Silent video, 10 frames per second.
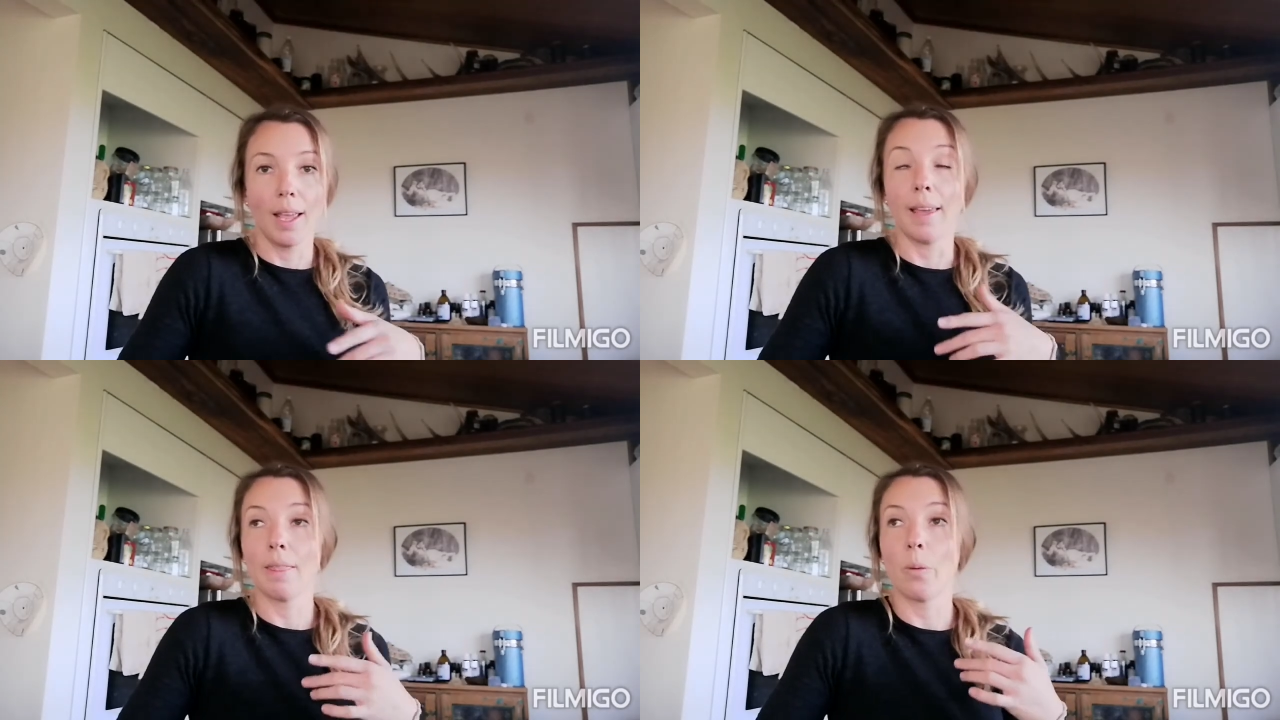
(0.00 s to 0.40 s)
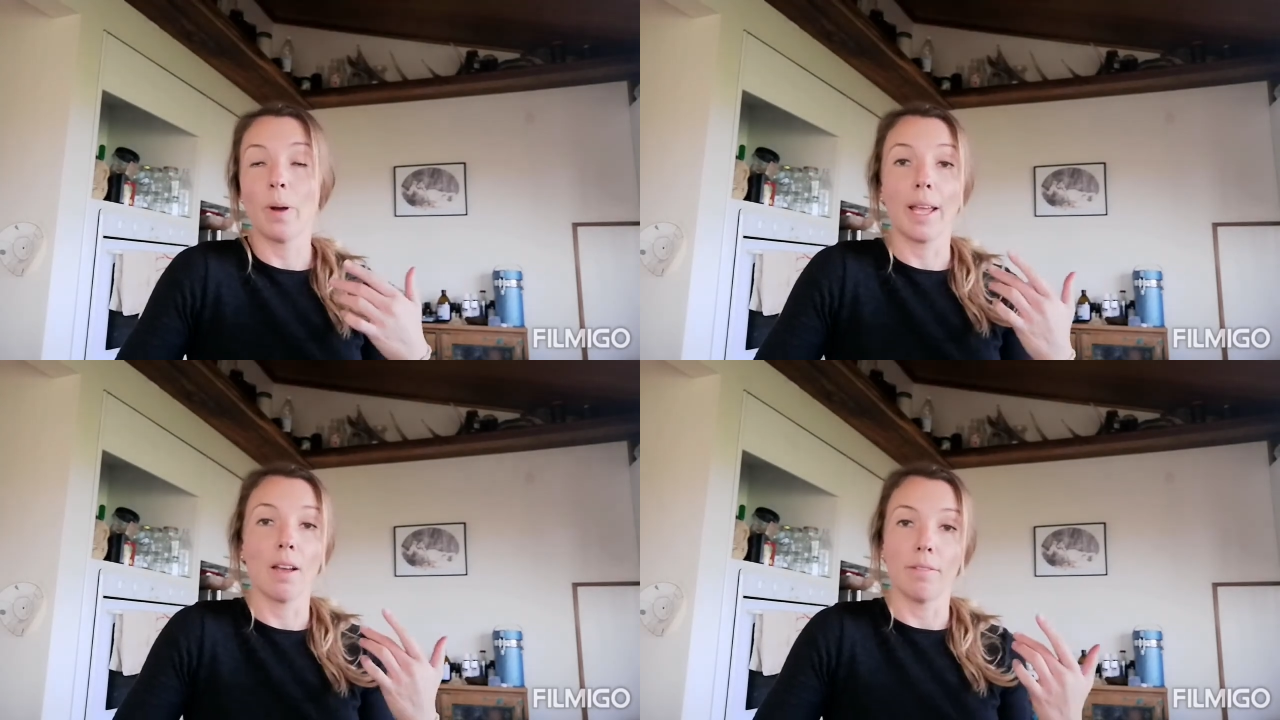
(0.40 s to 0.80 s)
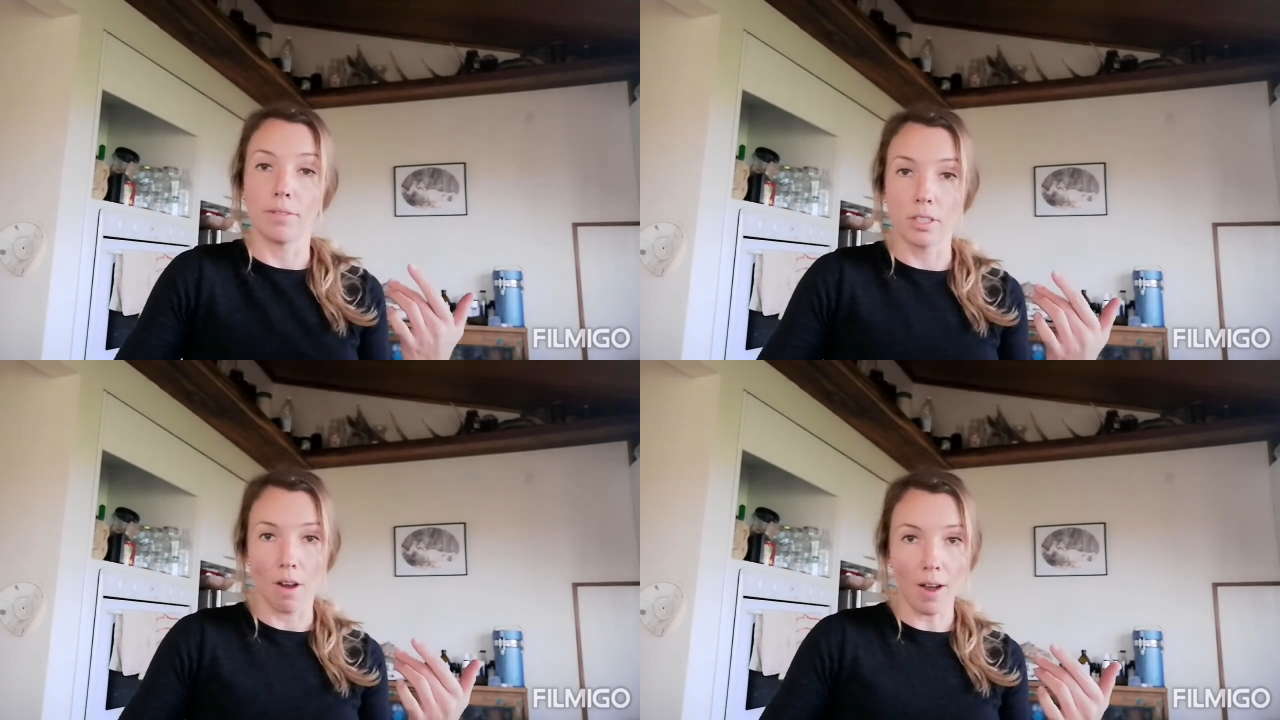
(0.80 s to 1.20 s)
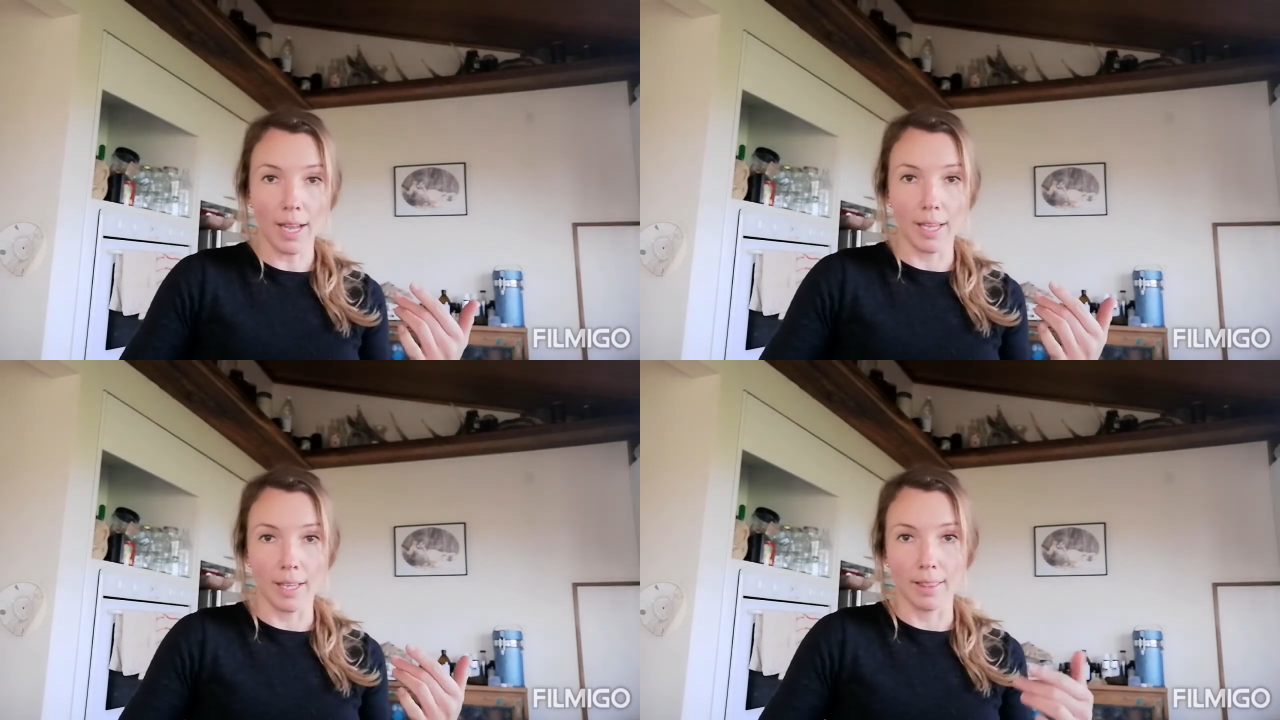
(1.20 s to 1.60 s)
in the way of
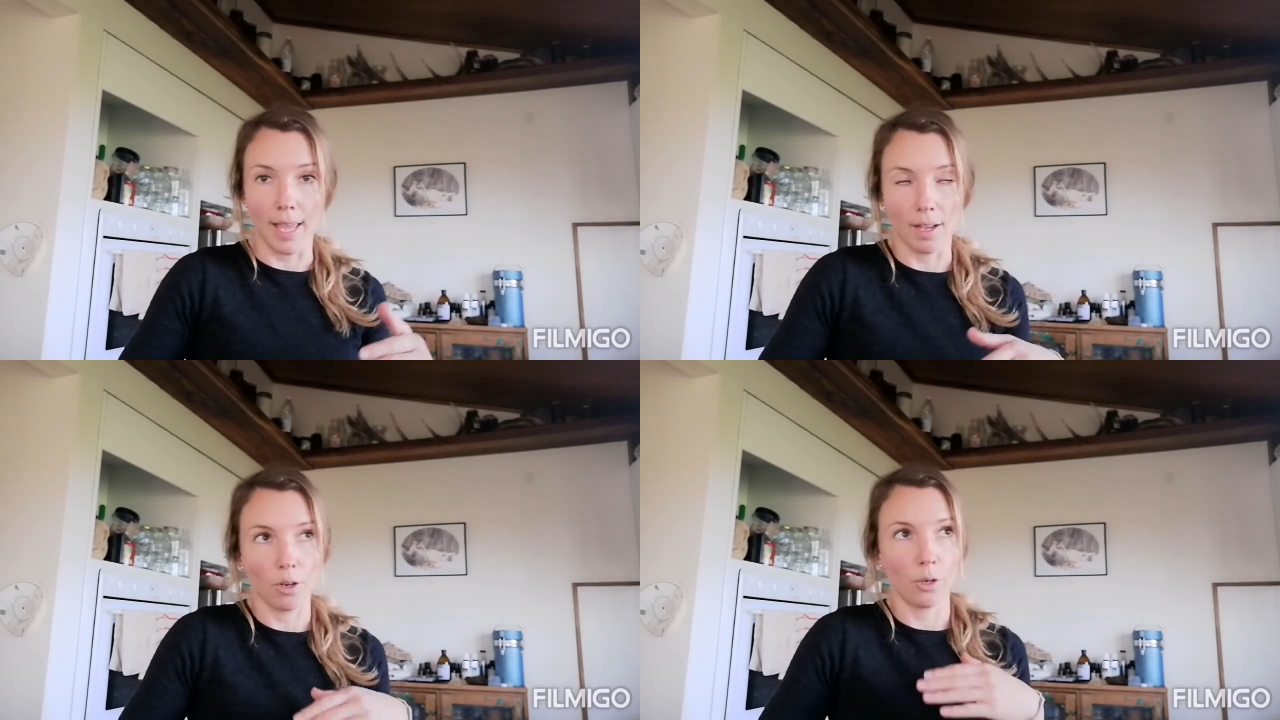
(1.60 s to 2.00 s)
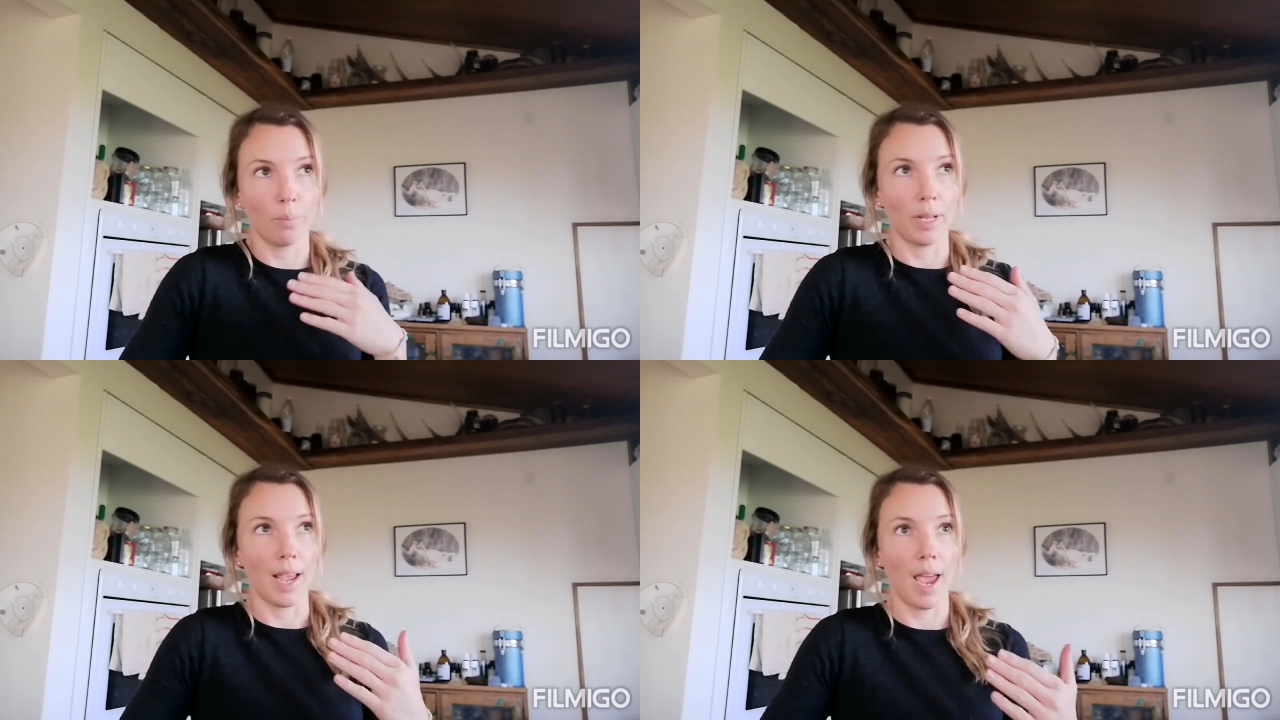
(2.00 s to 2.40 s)
diet that could be